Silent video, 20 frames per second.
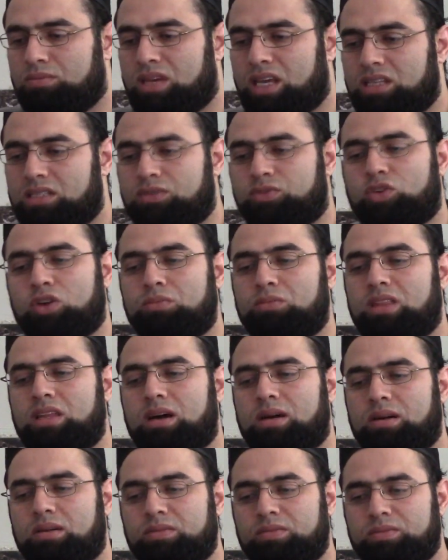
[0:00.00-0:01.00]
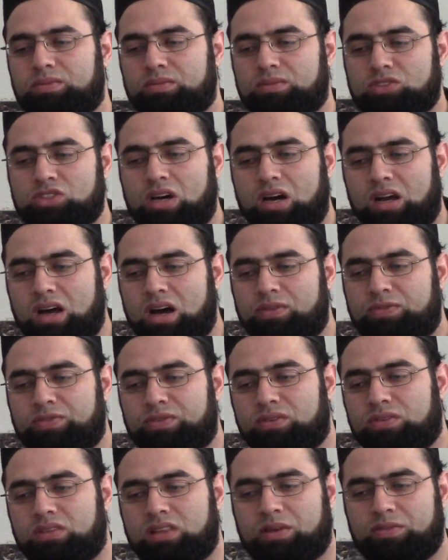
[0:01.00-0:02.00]
means from the
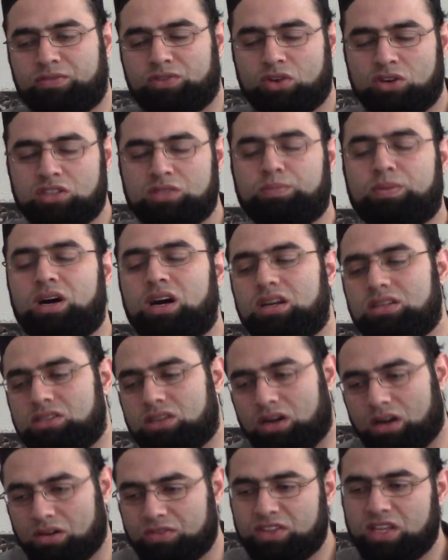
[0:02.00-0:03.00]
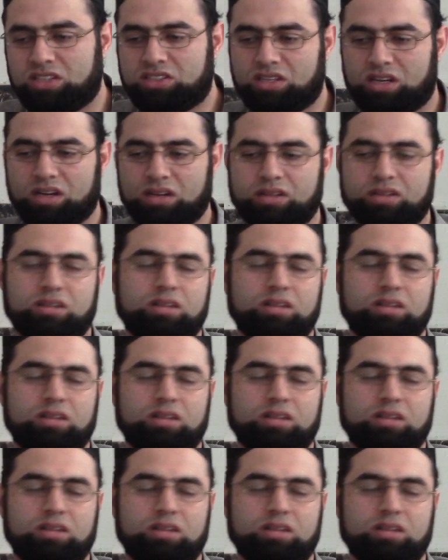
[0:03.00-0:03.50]
taraf, the front part of the tongue.